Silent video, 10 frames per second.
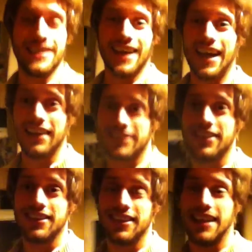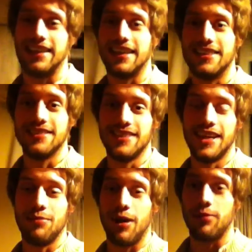And then,
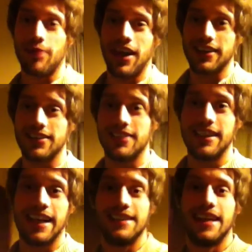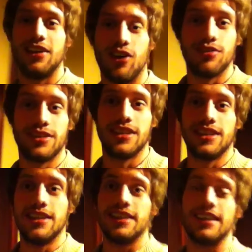yeah, pack my bags and head off
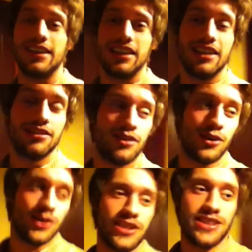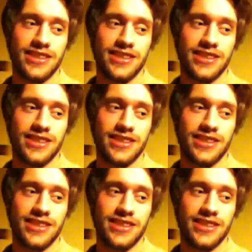for